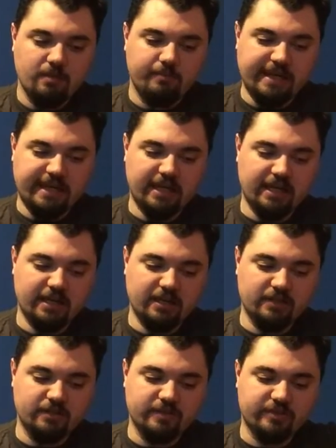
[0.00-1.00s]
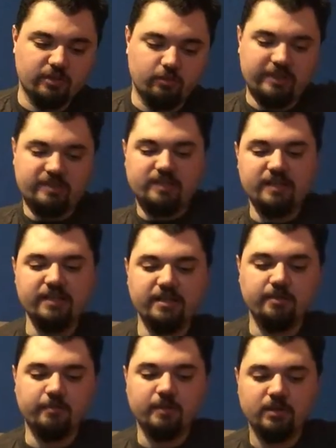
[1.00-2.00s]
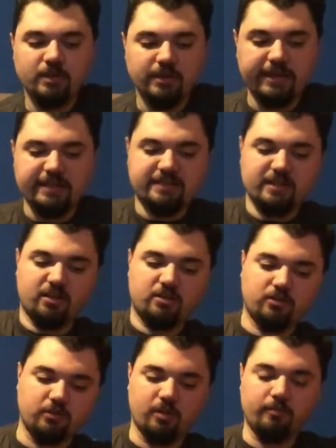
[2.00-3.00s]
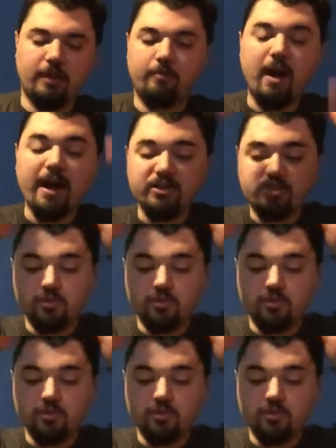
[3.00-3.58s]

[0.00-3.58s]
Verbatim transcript: because we see him and he's in a clo- now mind